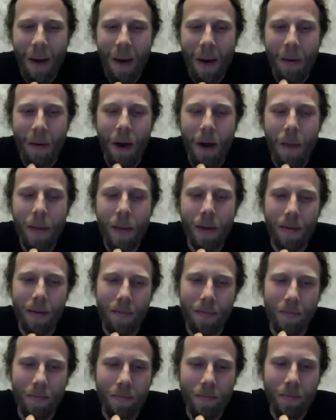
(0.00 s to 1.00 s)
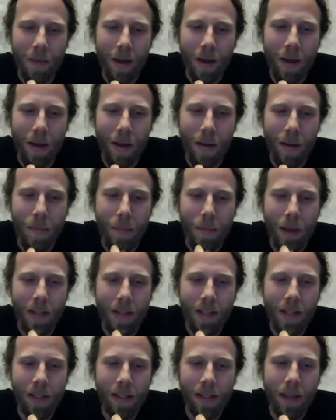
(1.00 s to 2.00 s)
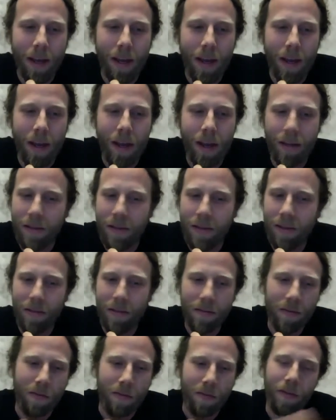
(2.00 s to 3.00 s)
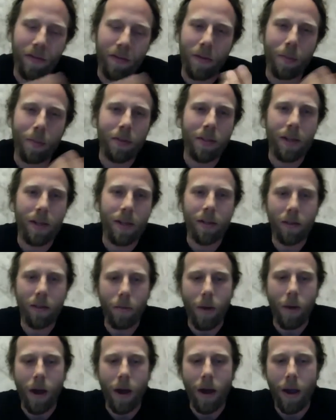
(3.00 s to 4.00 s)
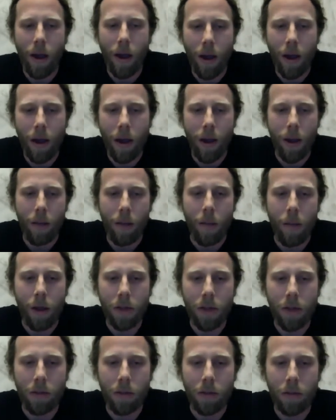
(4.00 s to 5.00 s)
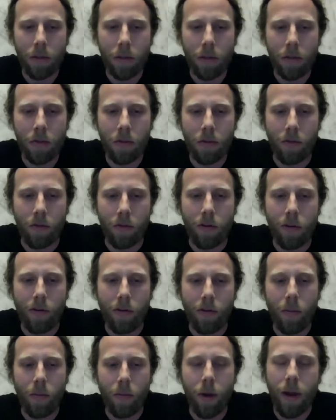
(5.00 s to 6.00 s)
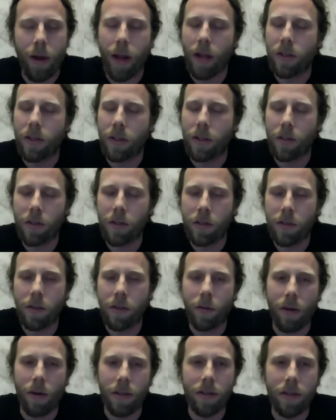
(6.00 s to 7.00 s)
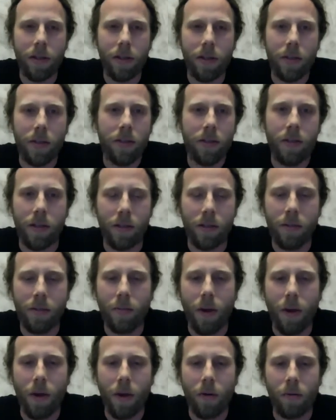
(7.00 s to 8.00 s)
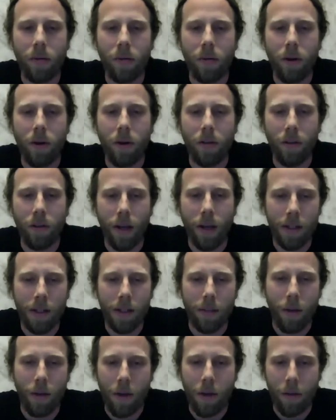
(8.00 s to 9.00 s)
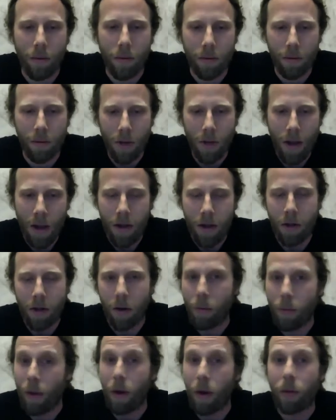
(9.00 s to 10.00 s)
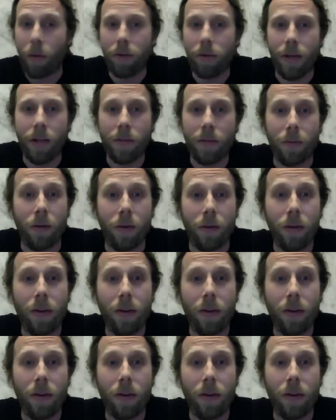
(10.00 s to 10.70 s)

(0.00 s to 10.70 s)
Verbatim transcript: work. I mean, basically, I get 50% of my my shoots uh, from my agents. The rest is is my own contacts and my own you know my own network.